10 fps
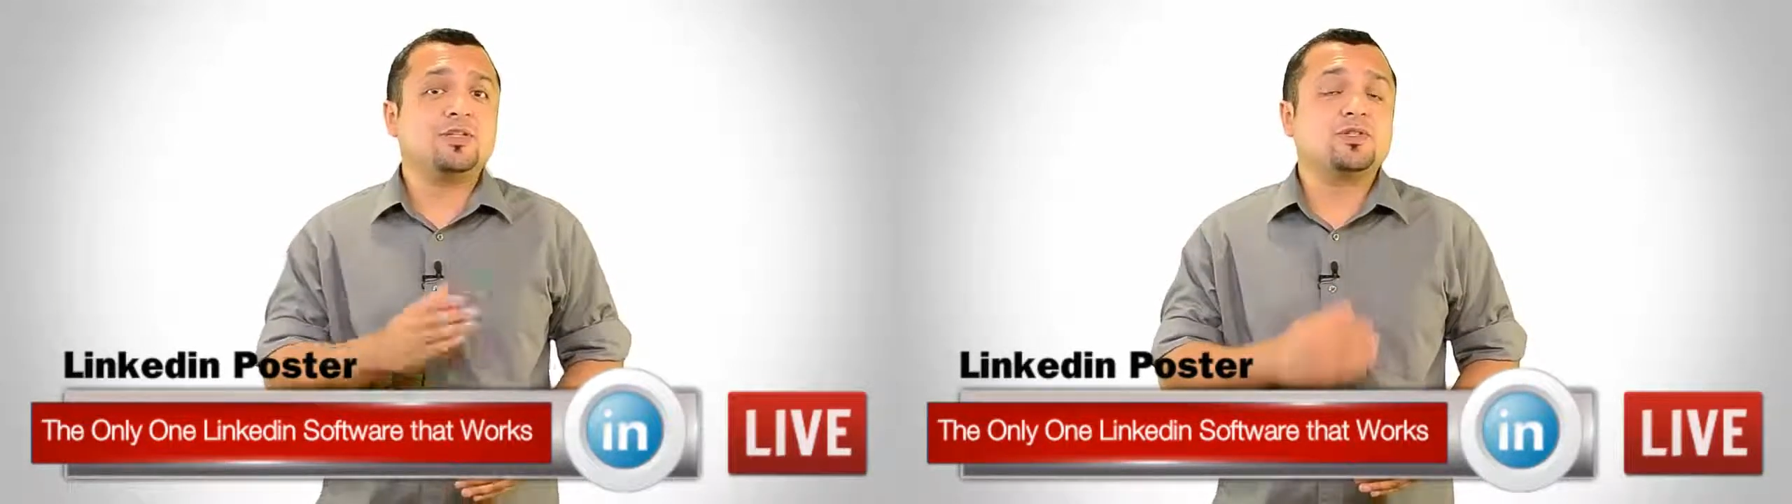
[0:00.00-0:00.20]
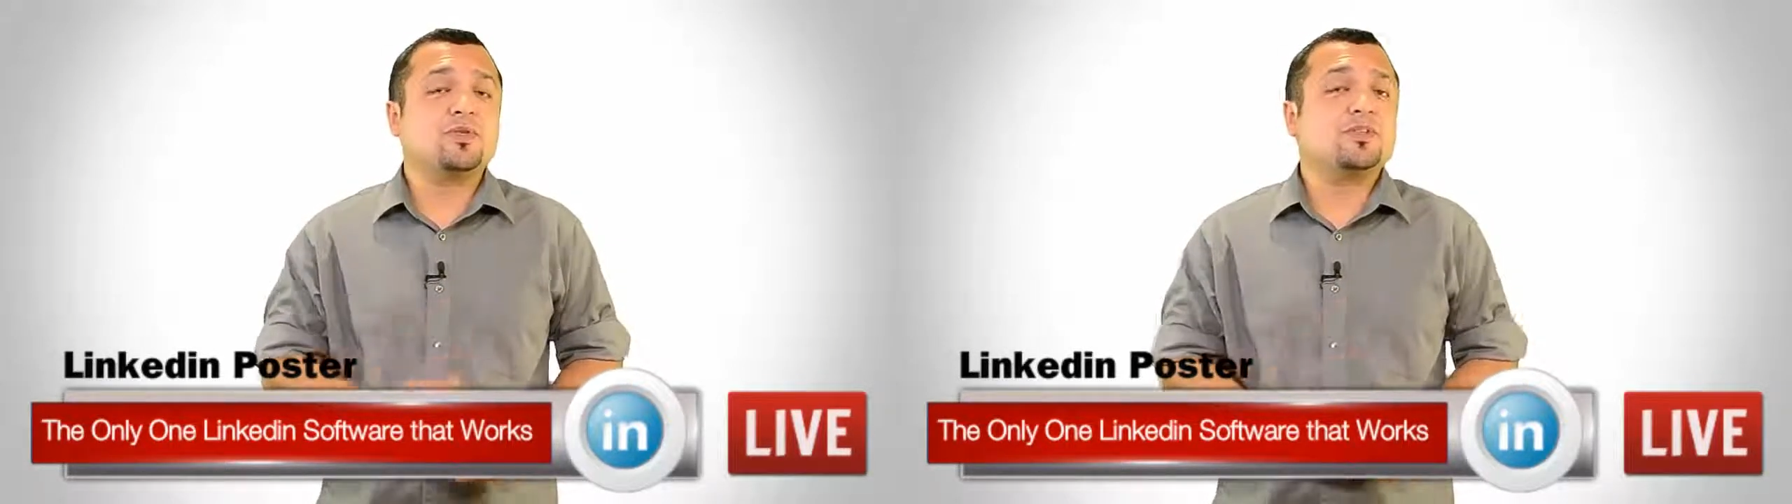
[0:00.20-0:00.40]

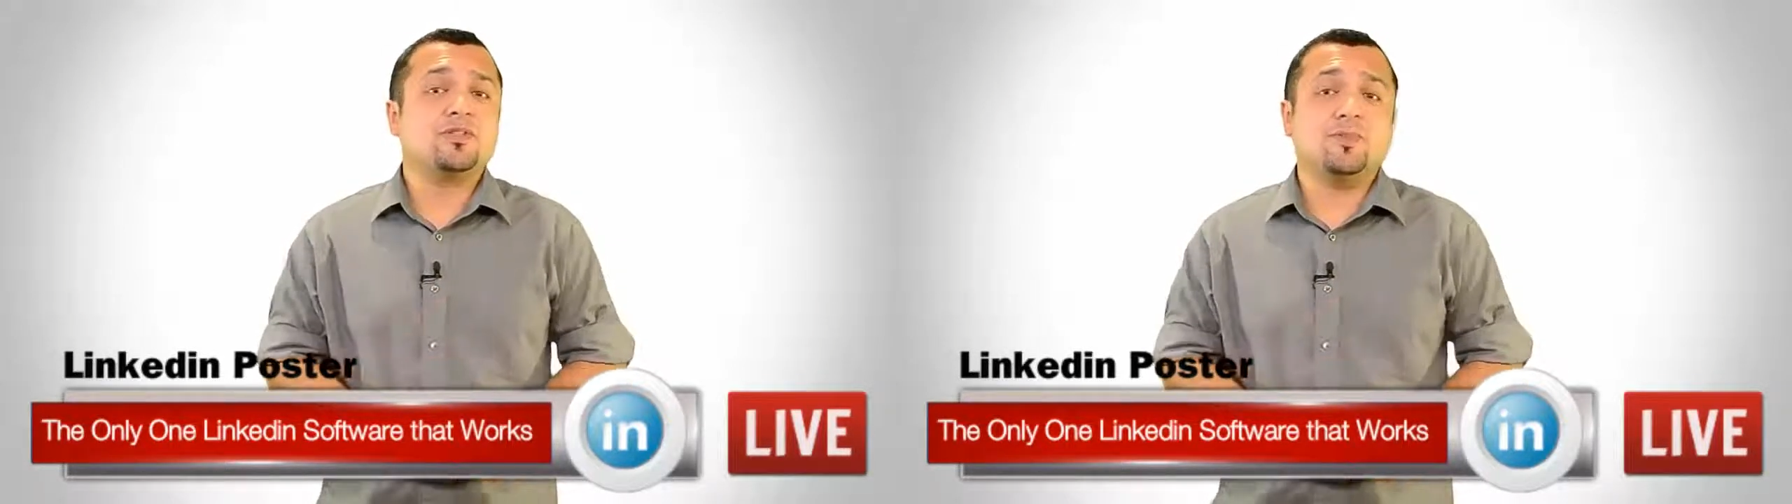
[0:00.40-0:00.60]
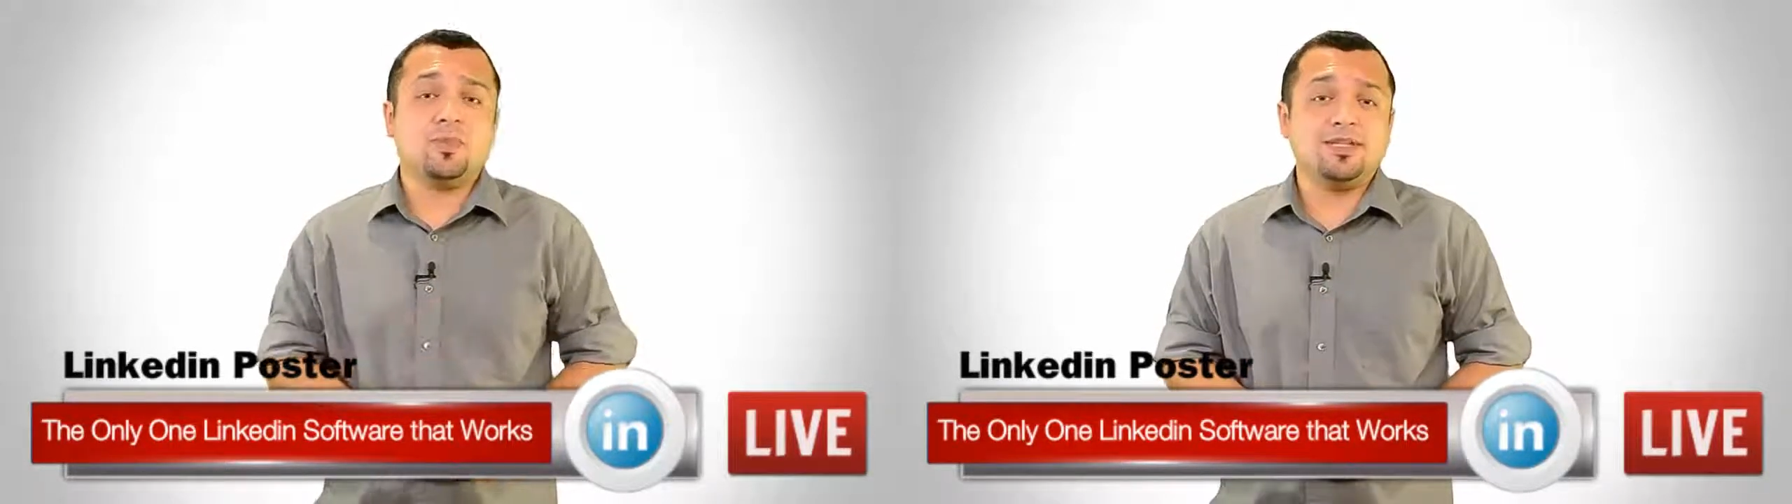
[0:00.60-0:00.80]
source
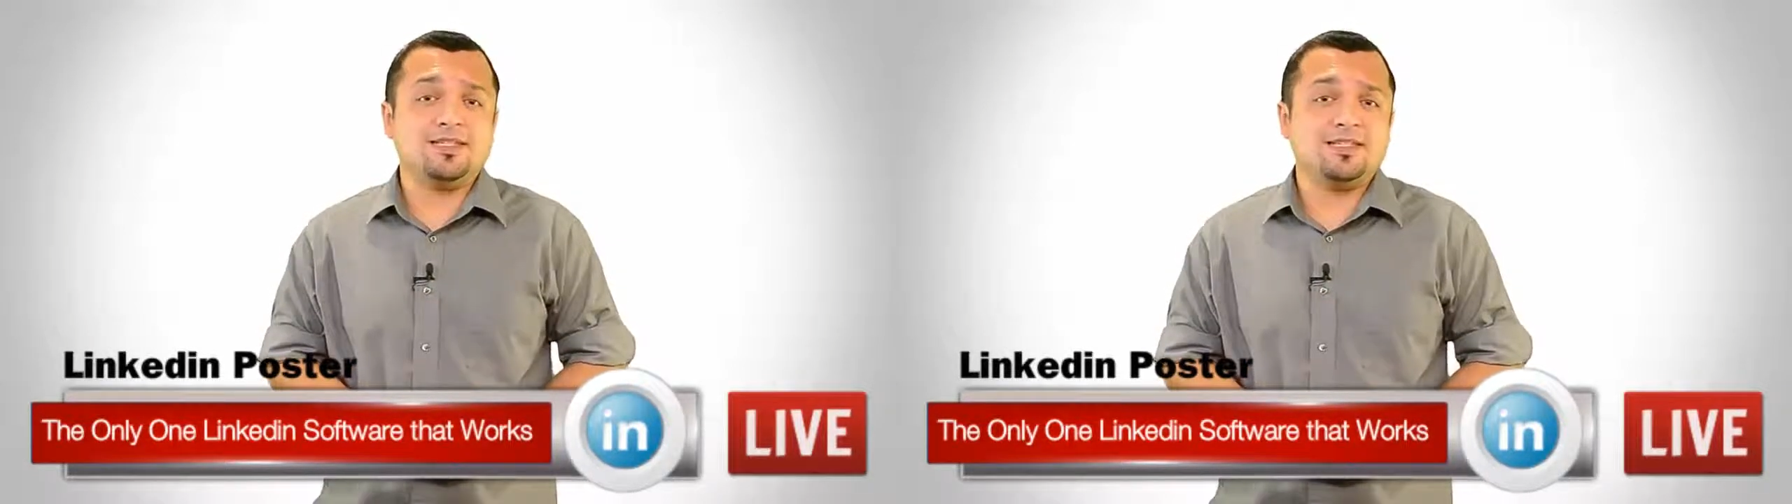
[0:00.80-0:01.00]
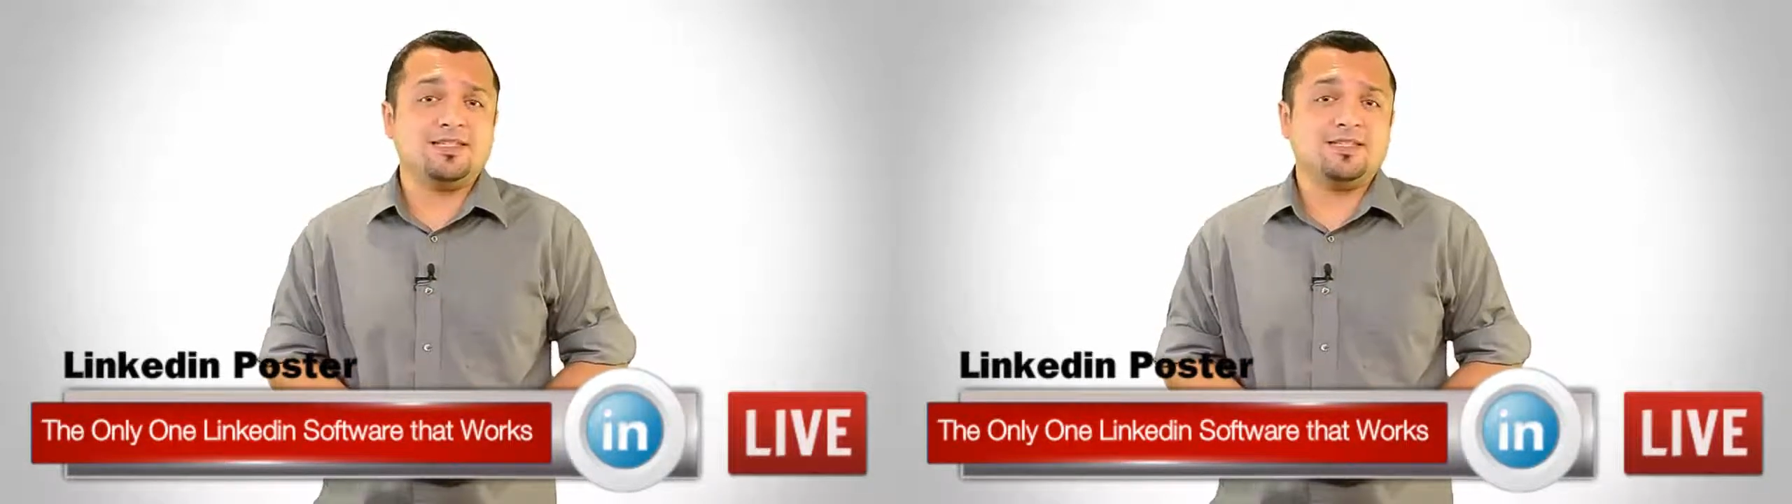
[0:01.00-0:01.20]
of
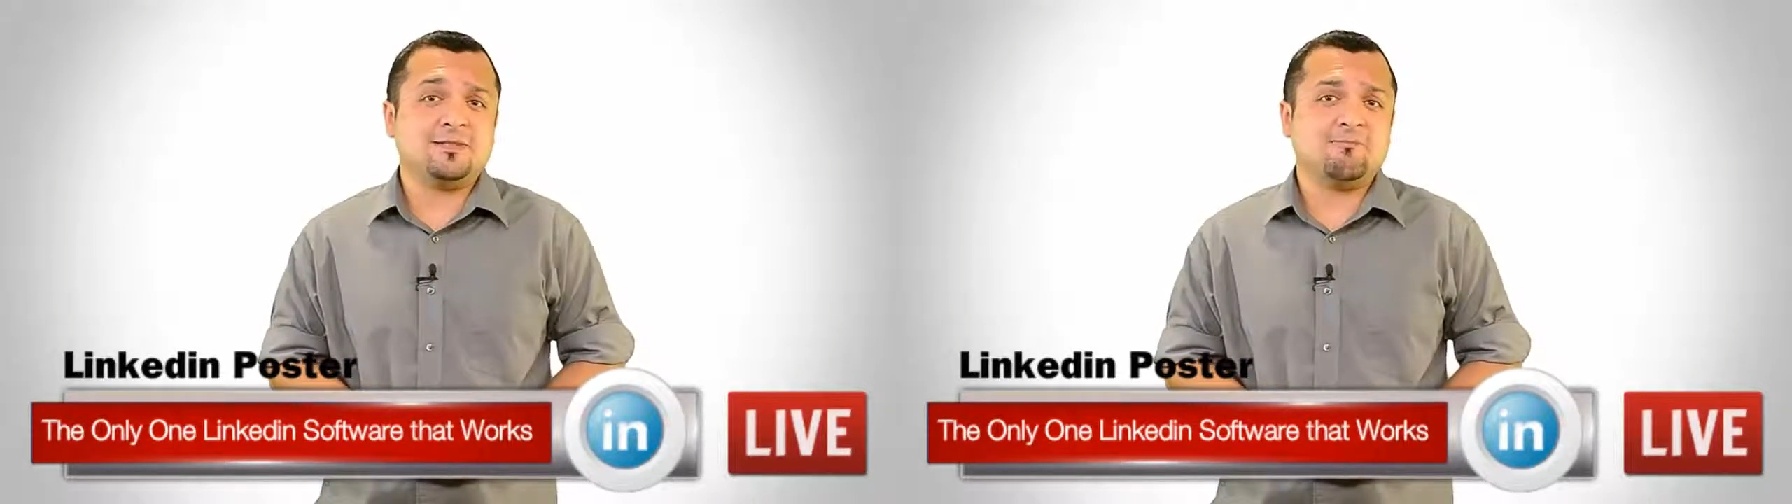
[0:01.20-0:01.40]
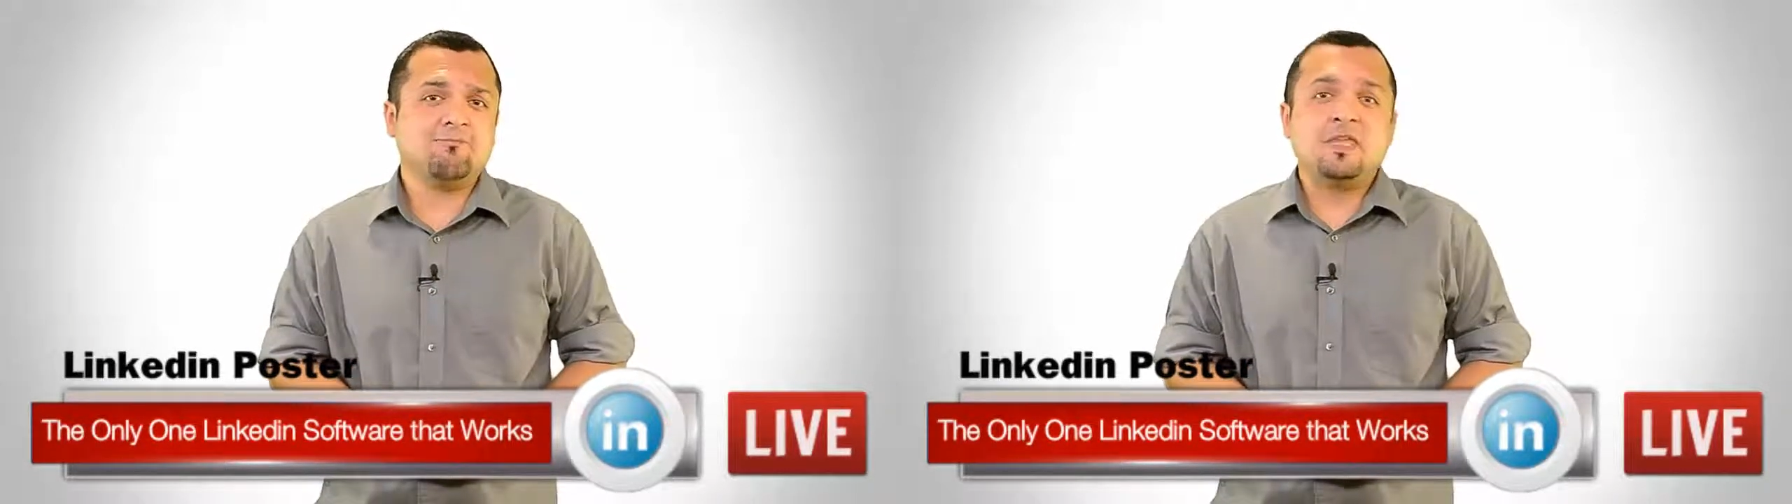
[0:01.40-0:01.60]
business.